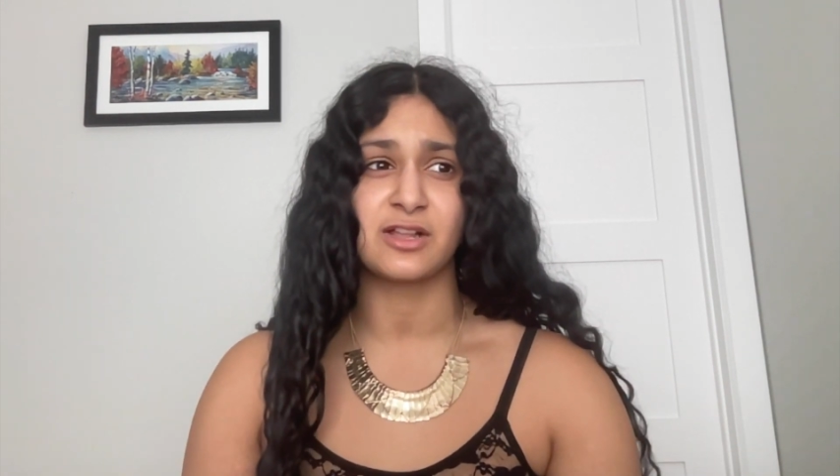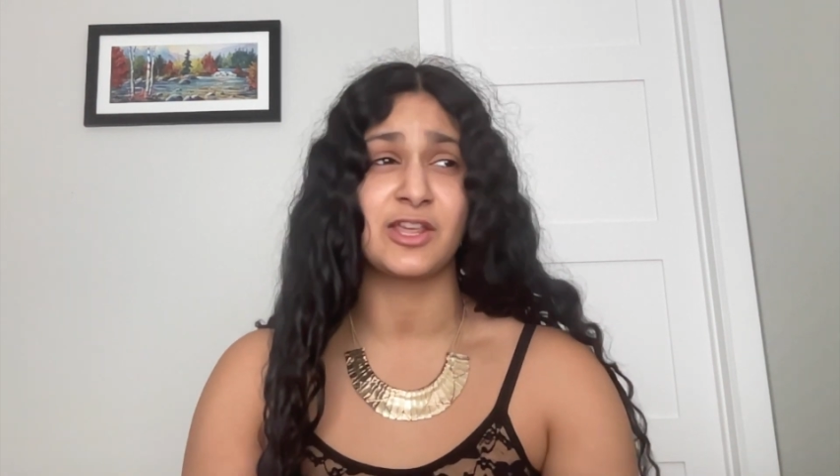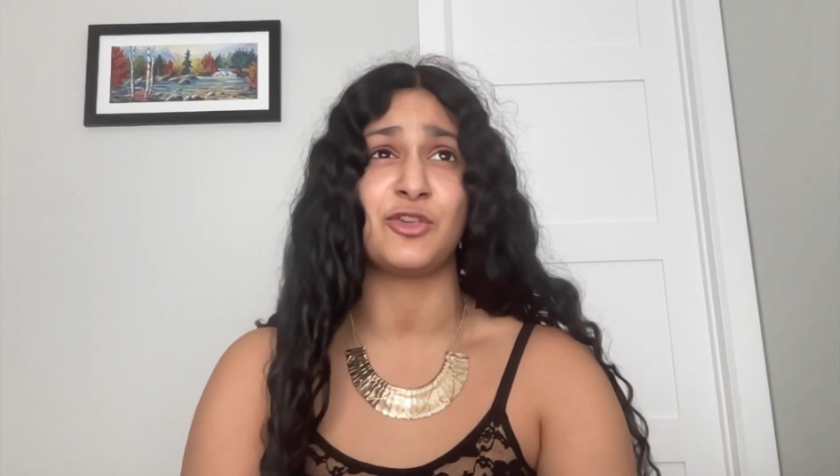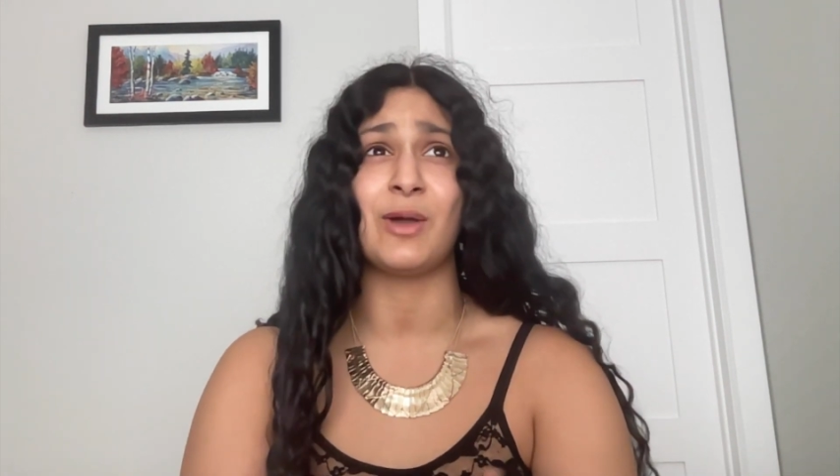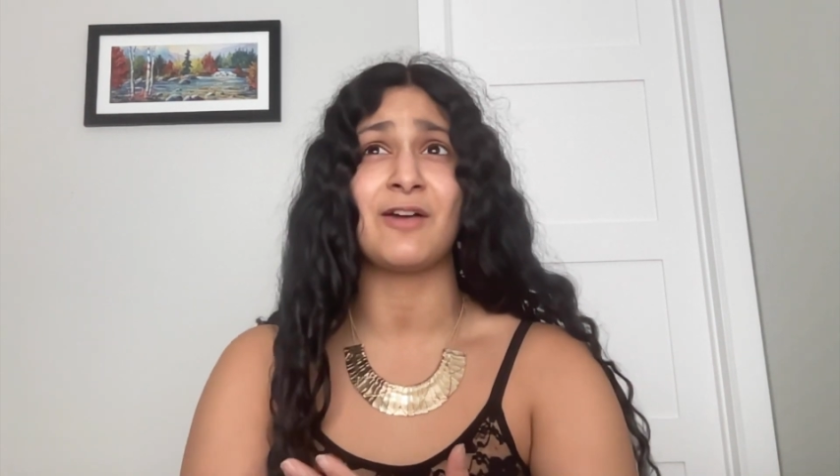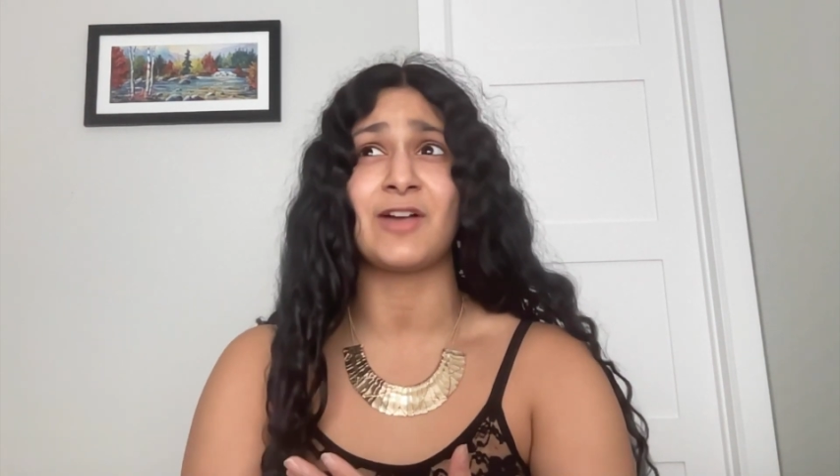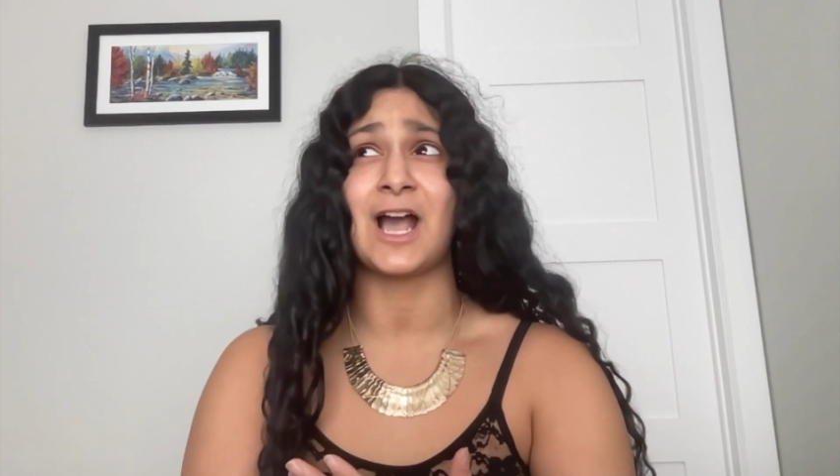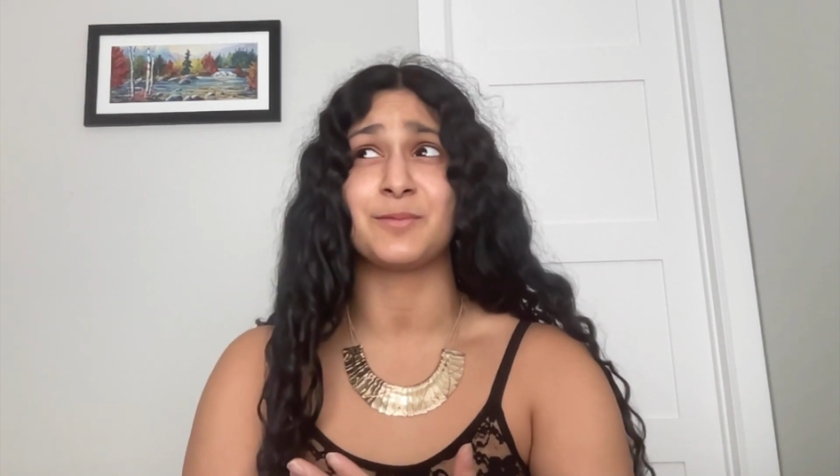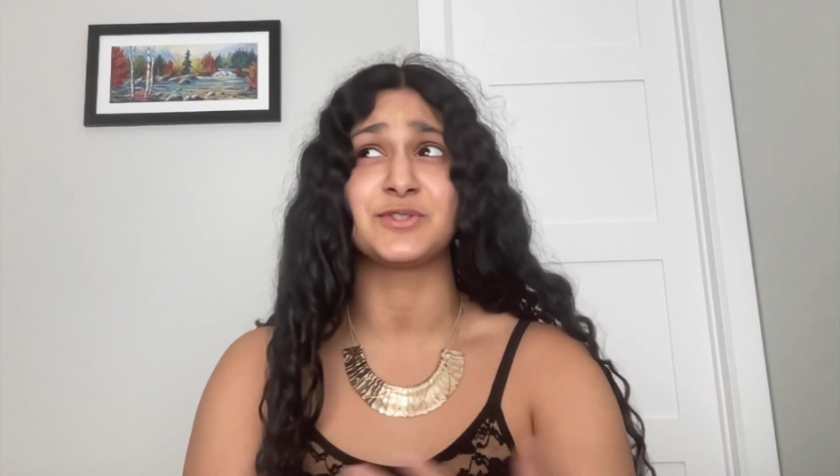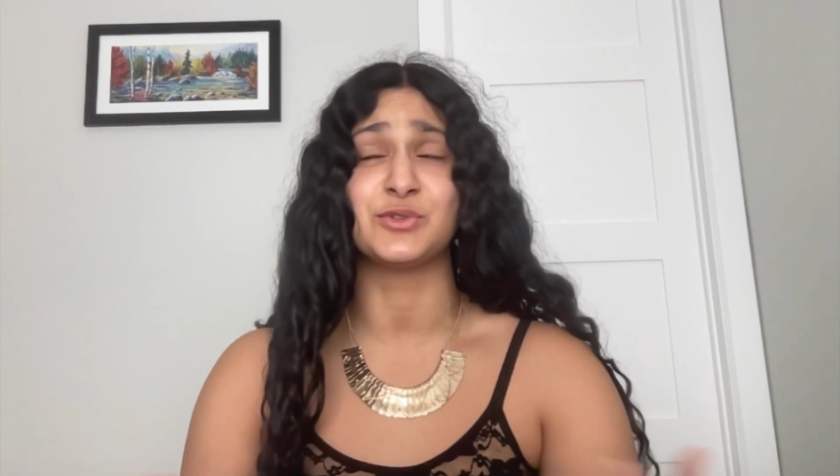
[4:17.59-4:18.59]
Like, you have
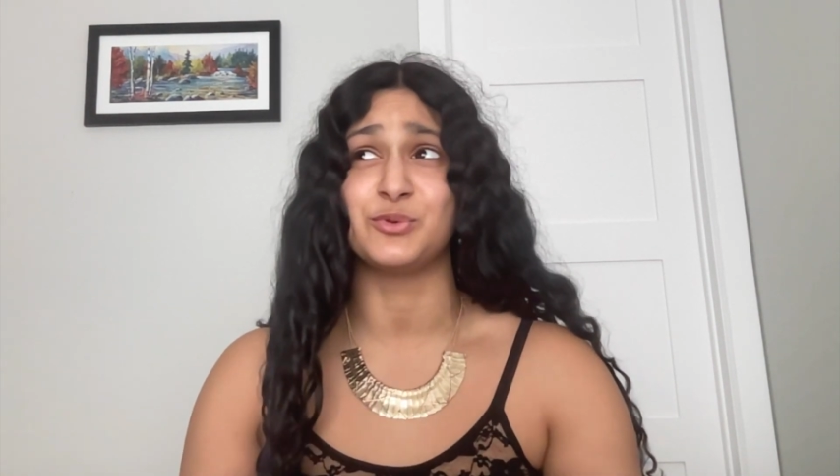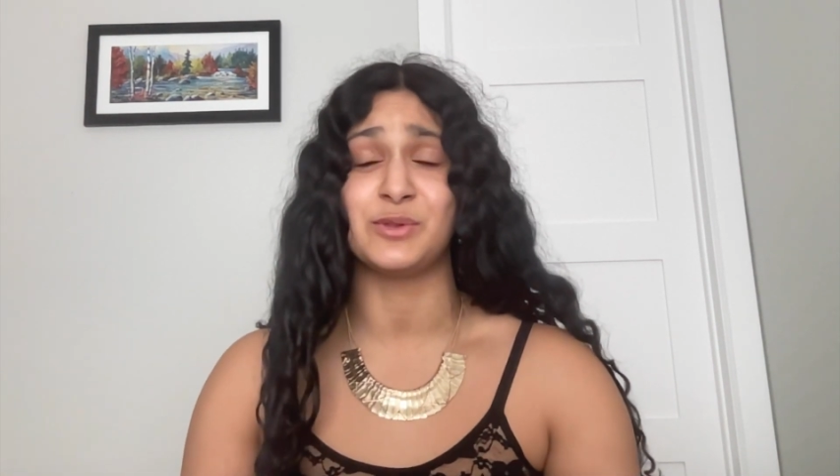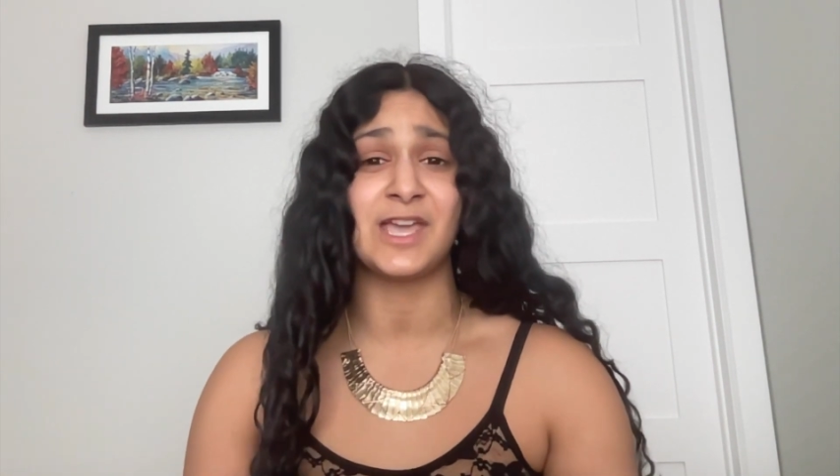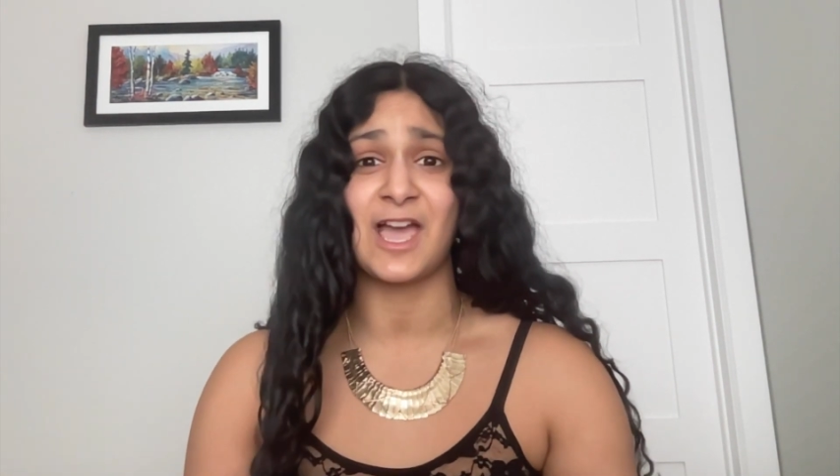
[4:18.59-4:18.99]
absolutely